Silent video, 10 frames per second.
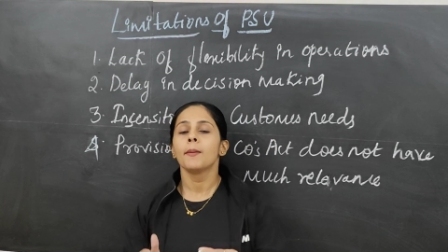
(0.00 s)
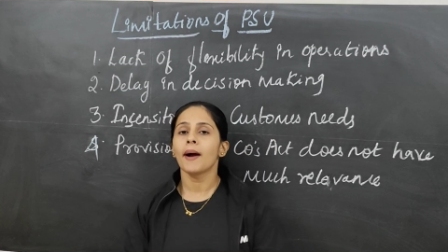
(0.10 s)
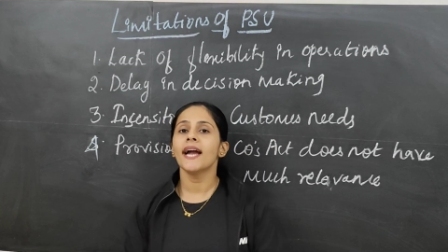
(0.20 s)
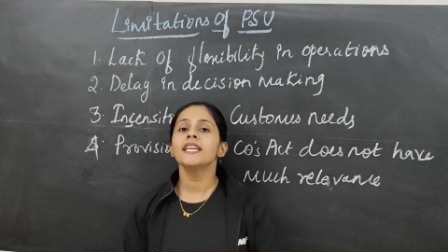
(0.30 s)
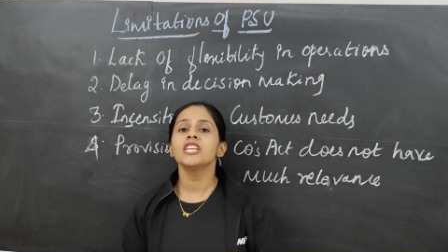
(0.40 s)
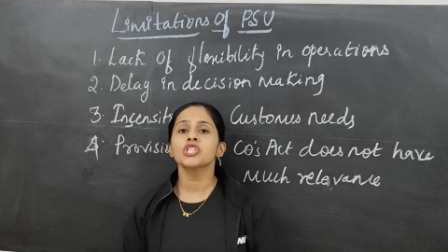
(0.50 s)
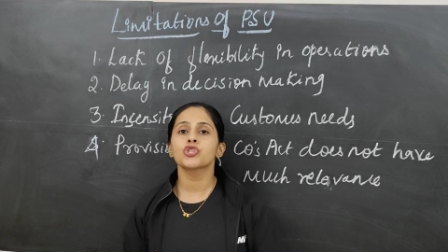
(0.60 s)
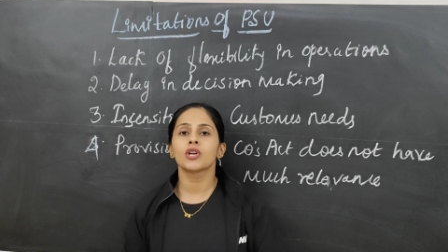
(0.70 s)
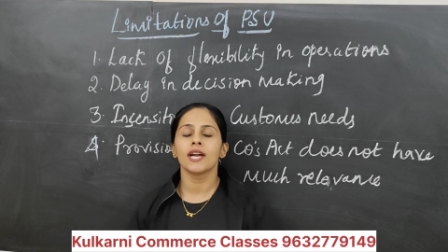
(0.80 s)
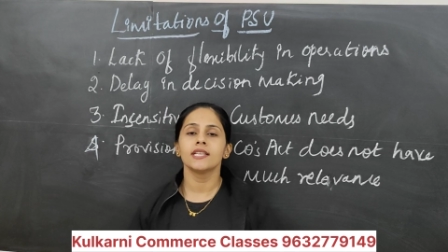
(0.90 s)
My dear
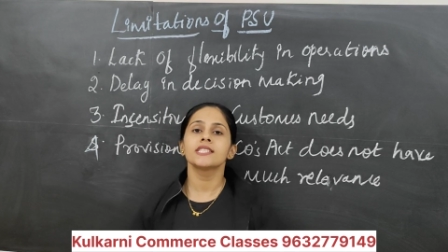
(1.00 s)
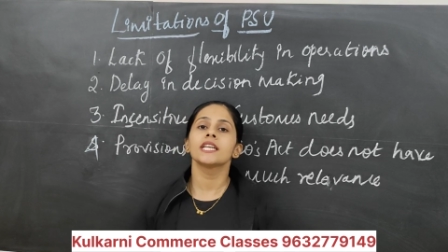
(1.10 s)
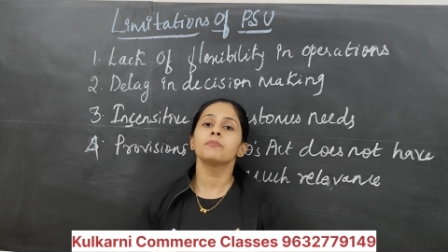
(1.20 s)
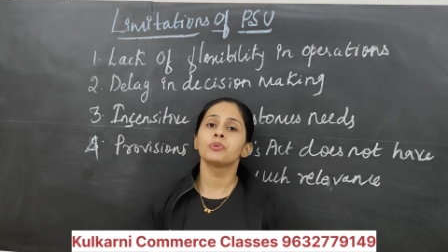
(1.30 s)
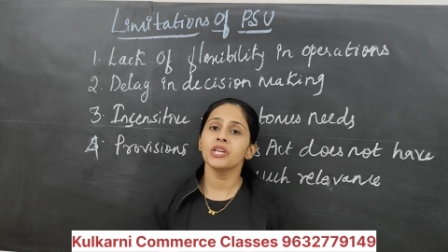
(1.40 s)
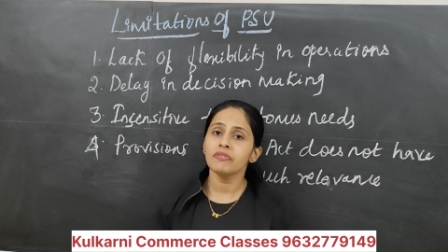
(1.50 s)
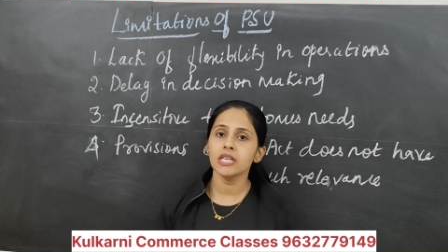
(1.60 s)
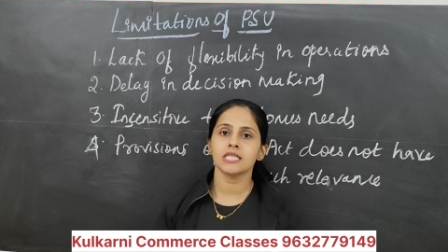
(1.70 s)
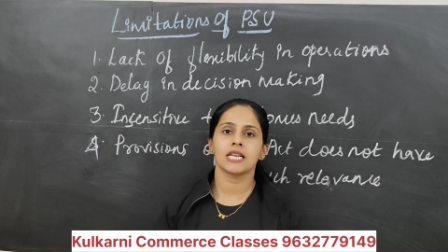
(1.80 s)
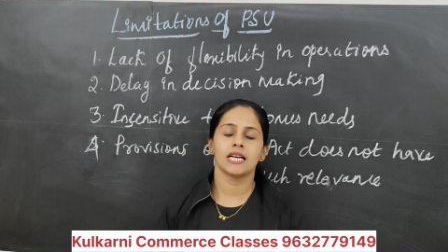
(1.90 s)
students, in
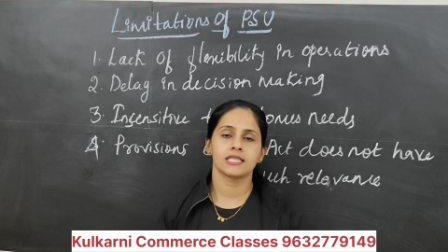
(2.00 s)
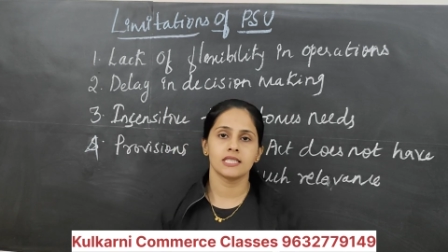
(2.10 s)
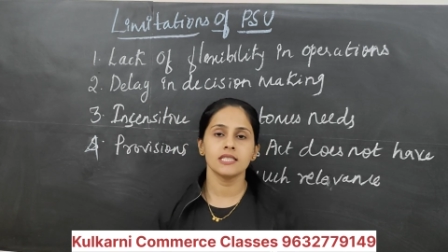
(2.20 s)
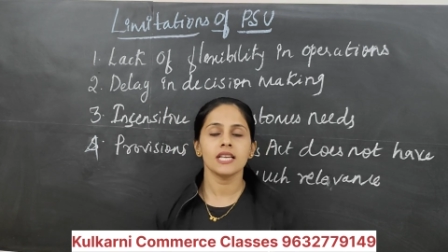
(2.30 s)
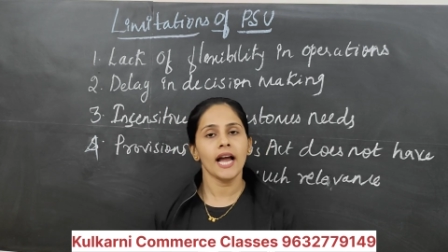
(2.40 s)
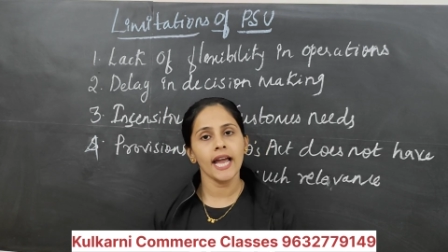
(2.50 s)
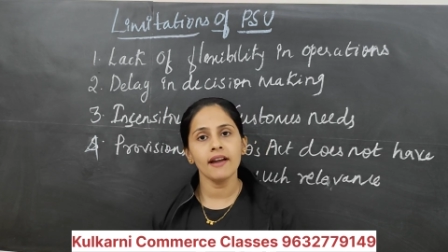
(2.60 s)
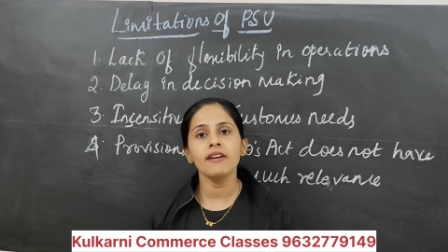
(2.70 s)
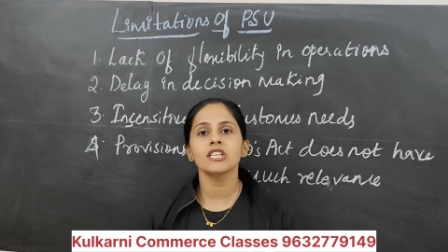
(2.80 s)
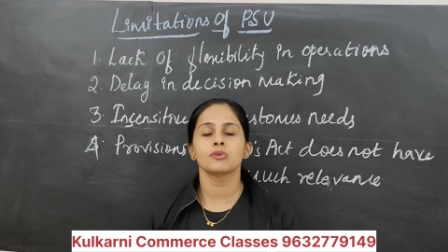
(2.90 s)
previous classes, I
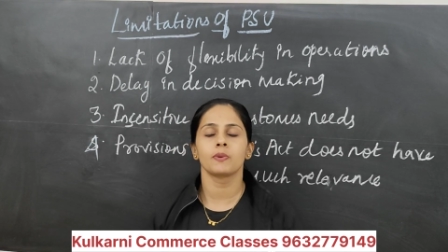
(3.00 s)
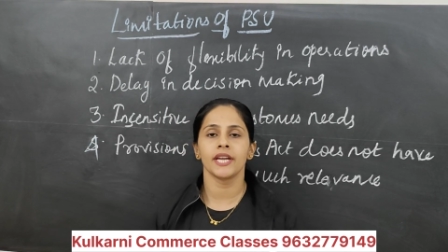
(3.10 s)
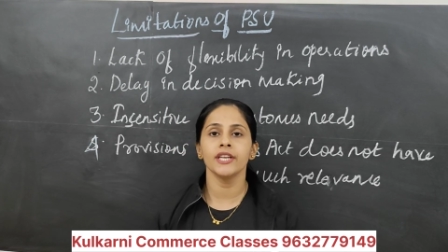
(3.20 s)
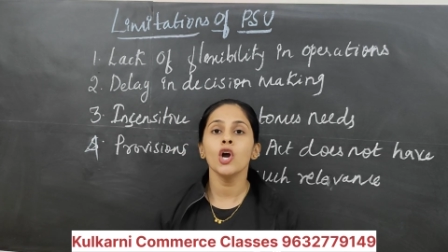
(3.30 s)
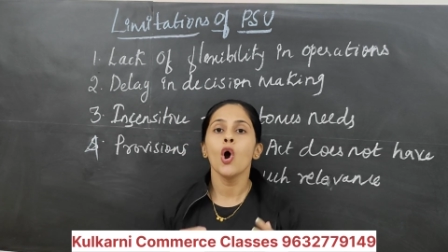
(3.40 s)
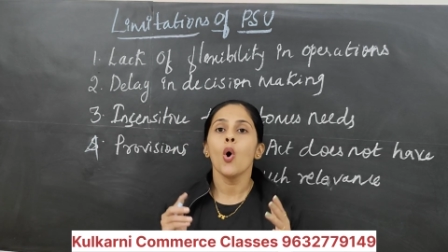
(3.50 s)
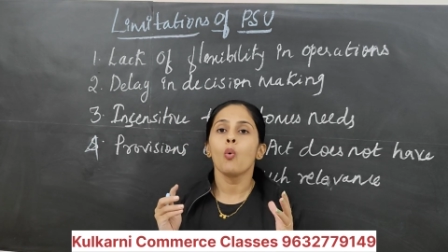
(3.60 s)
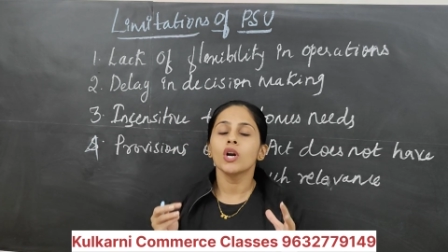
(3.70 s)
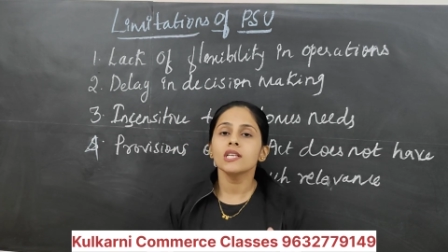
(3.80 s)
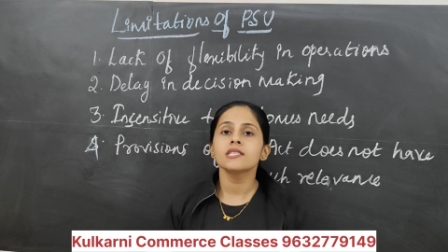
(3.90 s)
have explained
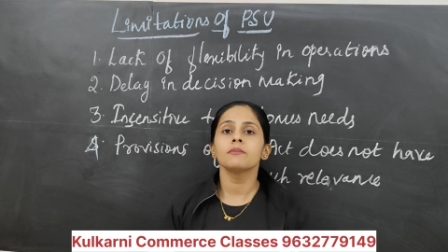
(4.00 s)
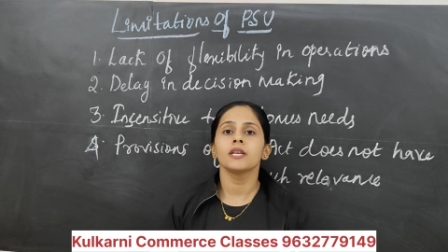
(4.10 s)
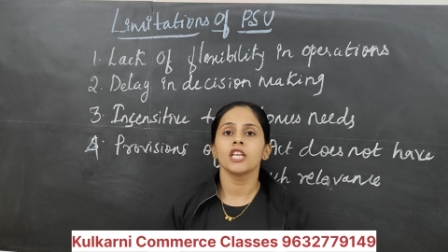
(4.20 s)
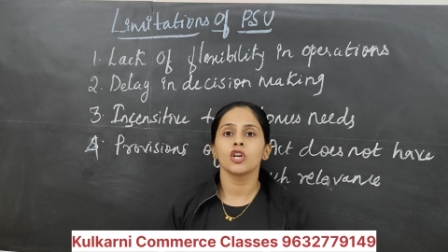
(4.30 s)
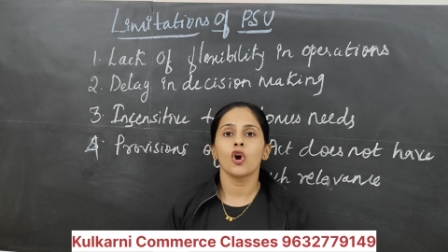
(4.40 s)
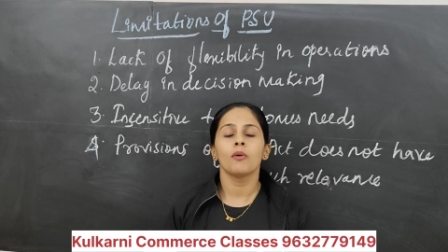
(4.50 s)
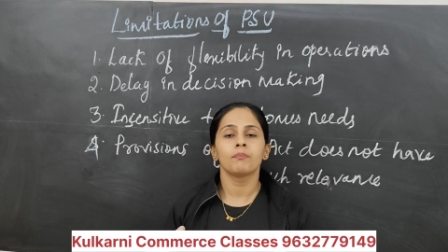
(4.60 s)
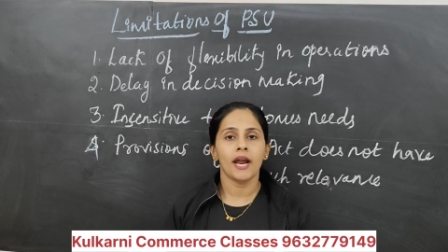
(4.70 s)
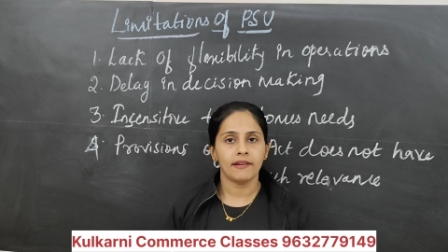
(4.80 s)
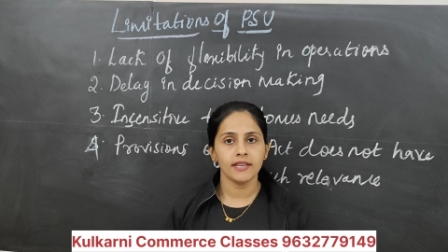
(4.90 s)
what is the meaning
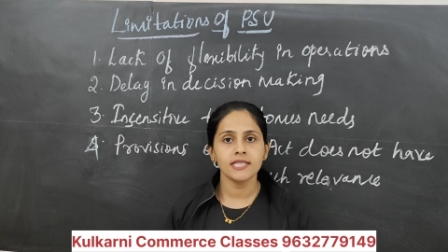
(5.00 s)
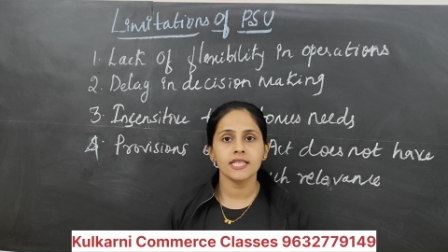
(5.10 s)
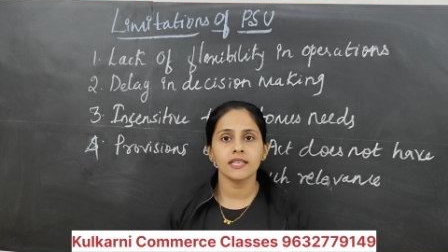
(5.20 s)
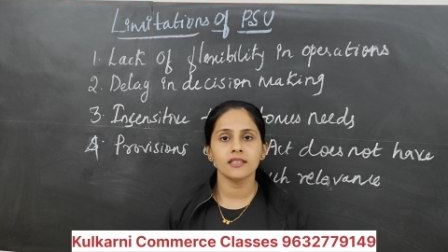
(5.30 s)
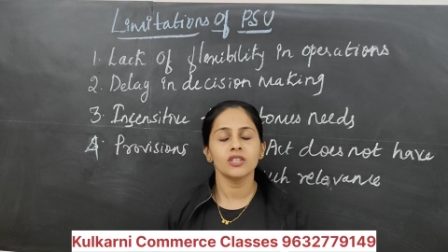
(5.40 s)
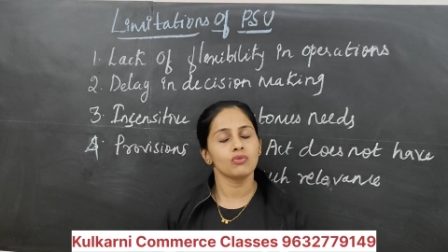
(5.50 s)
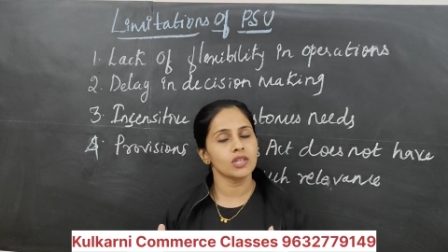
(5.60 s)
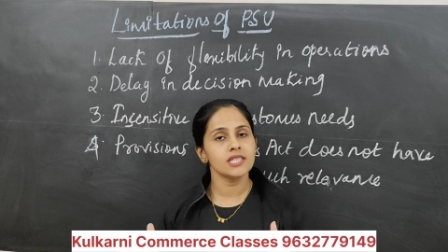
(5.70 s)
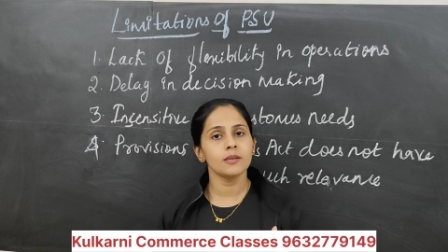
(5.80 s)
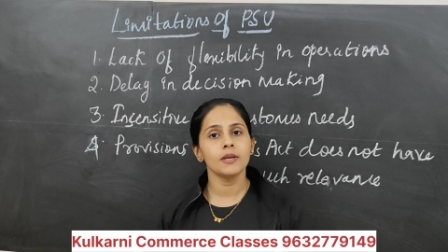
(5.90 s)
of private sector,
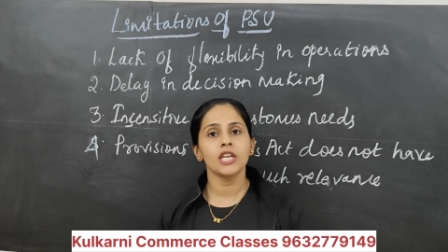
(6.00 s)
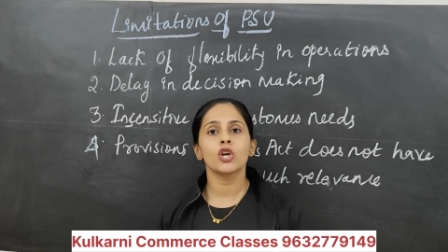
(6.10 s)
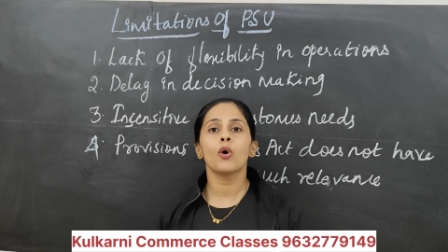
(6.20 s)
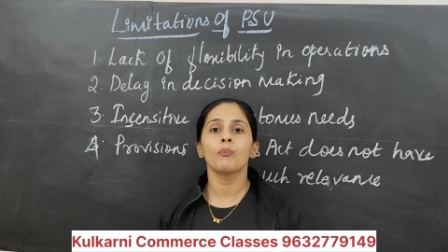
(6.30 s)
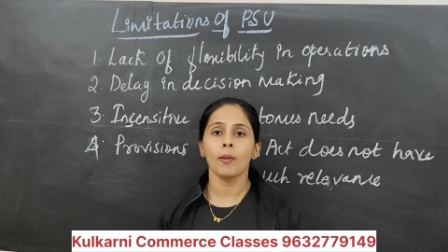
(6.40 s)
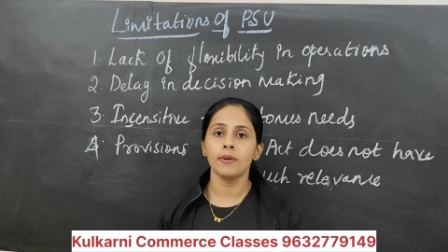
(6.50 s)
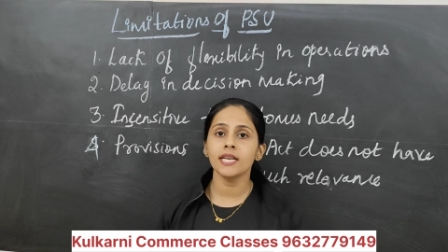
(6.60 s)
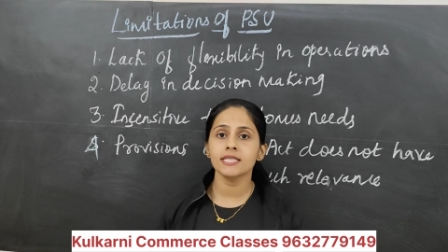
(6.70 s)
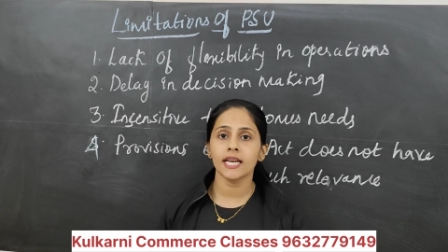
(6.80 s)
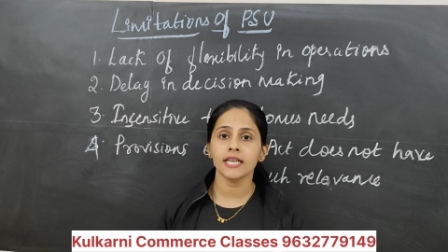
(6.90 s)
what is the meaning of
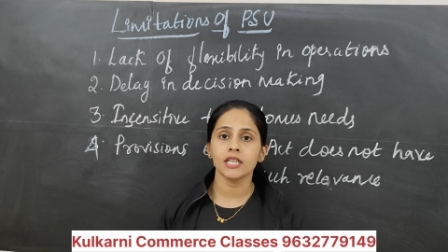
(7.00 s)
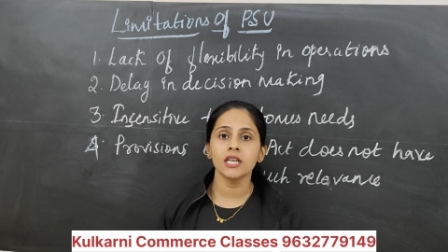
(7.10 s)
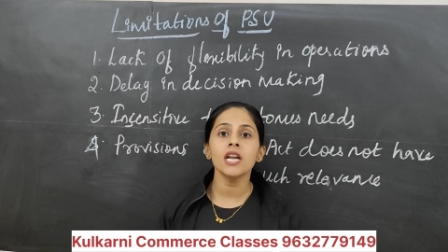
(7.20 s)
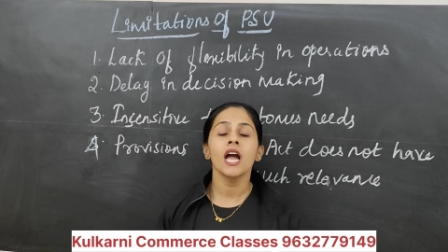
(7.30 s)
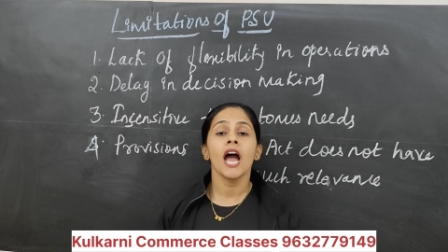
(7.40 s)
public sector,